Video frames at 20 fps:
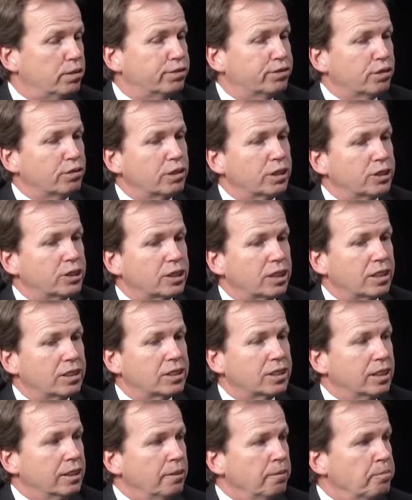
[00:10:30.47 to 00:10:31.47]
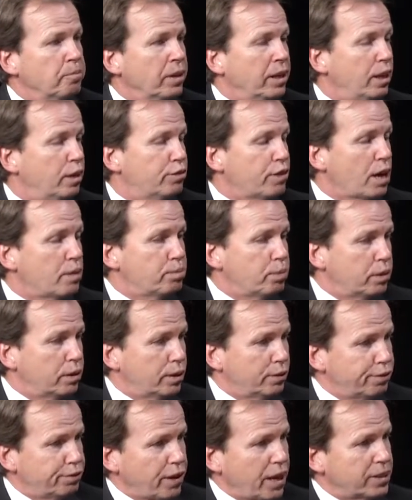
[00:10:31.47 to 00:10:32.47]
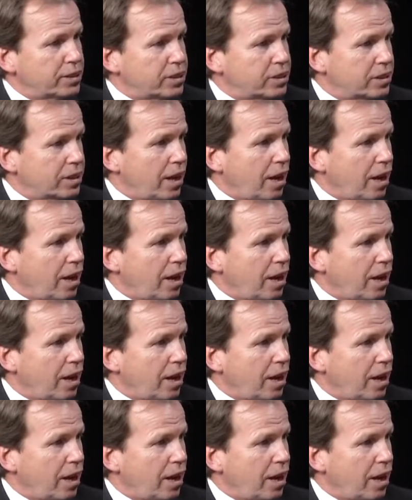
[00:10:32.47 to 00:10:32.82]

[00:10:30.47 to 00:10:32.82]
For instance, if I put a fence